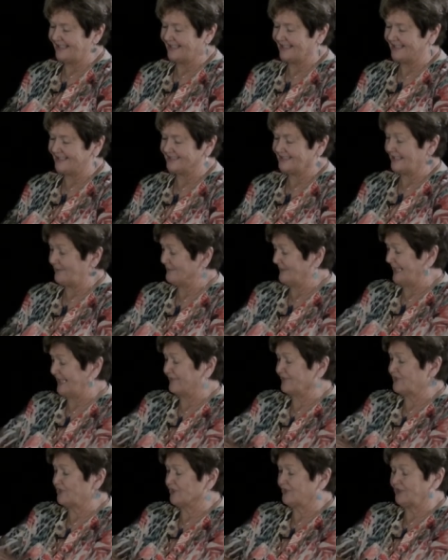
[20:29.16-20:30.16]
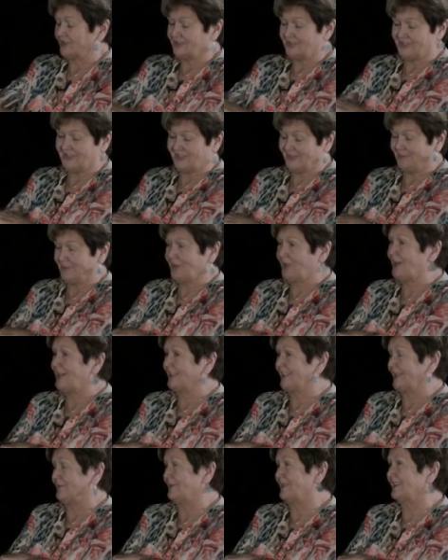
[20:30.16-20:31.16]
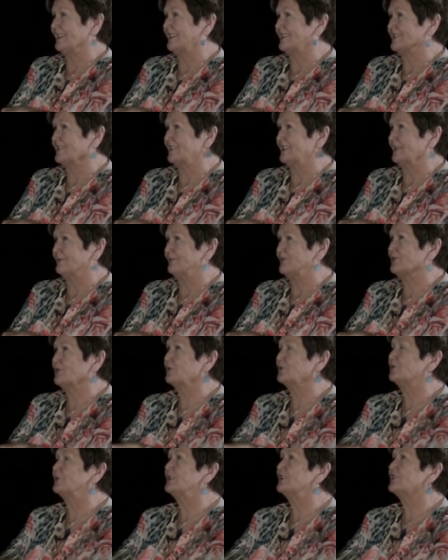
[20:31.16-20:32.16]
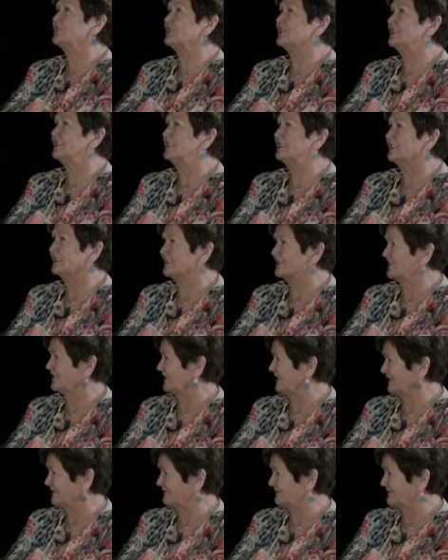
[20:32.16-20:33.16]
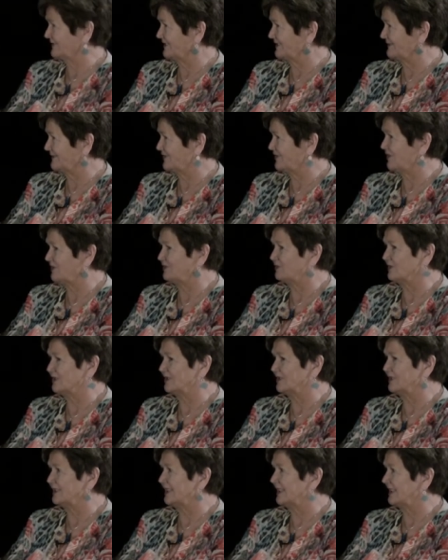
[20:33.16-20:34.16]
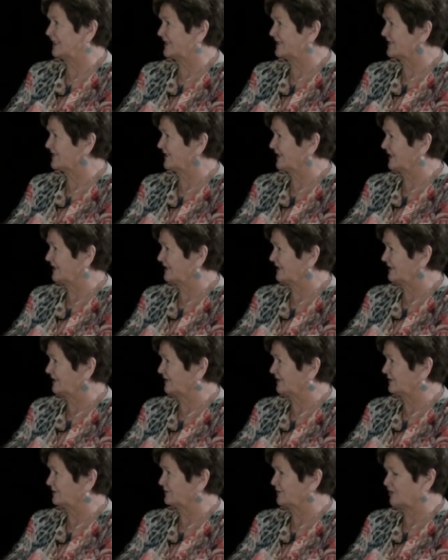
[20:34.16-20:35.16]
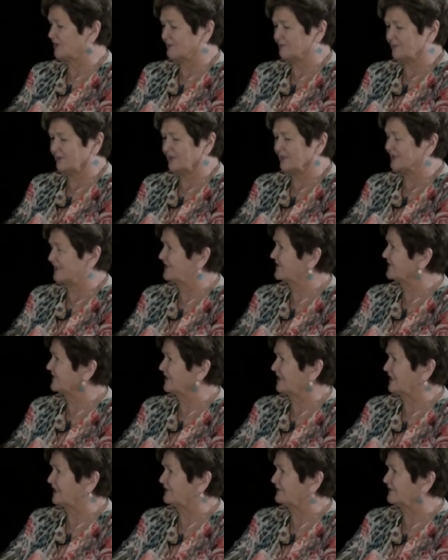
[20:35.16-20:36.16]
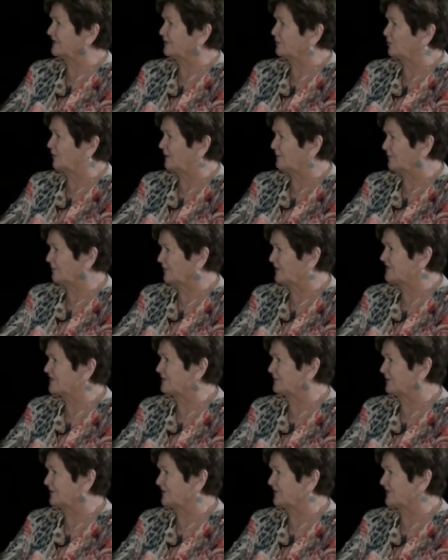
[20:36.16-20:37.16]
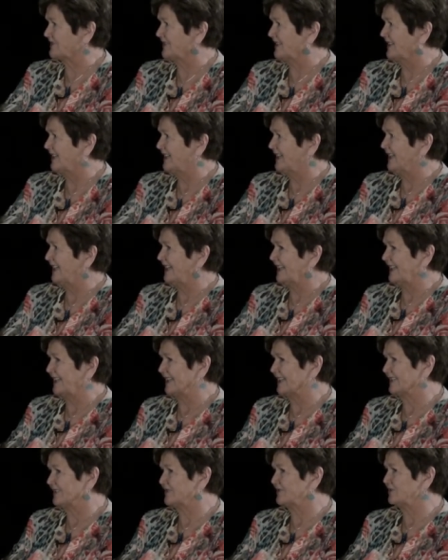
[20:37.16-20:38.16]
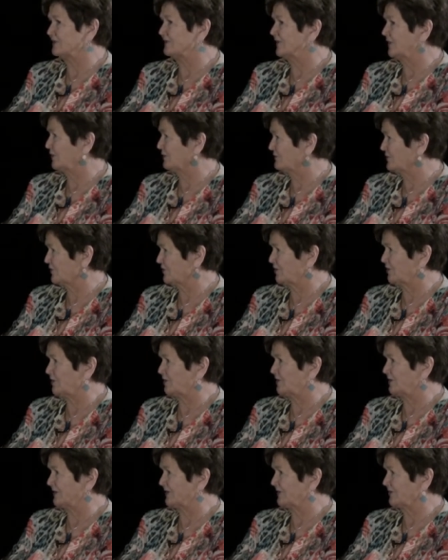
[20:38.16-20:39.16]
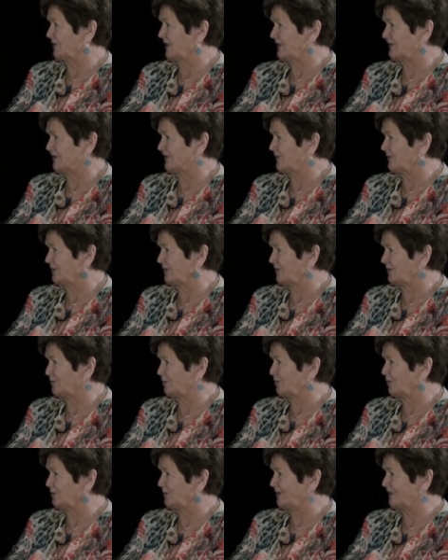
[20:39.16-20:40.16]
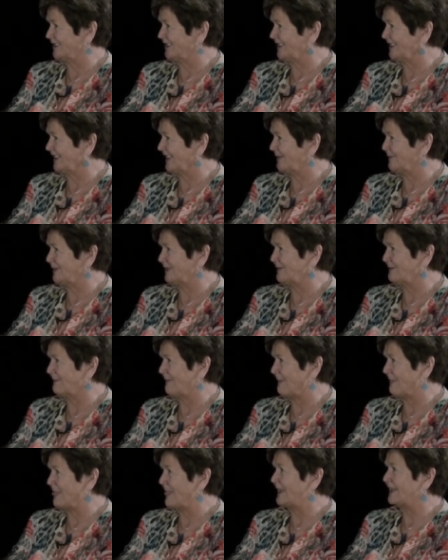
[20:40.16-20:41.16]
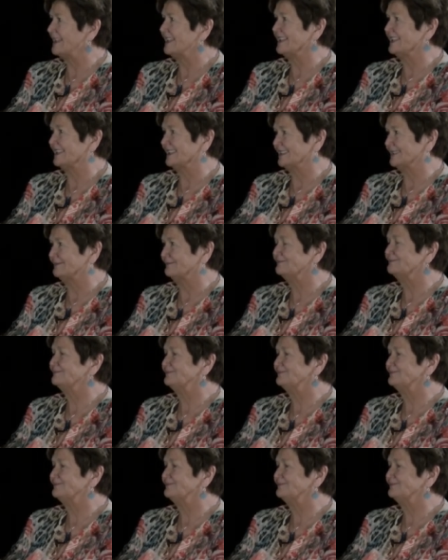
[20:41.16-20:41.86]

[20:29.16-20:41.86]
And I mean, I have chills as I'm talking because um, truly she is a gift. She really has that, you know, she embodies the infinite way principles. Yeah. And to have known Joel and traveled throughout the world I with he and Emma. I would love to have known him. Yeah.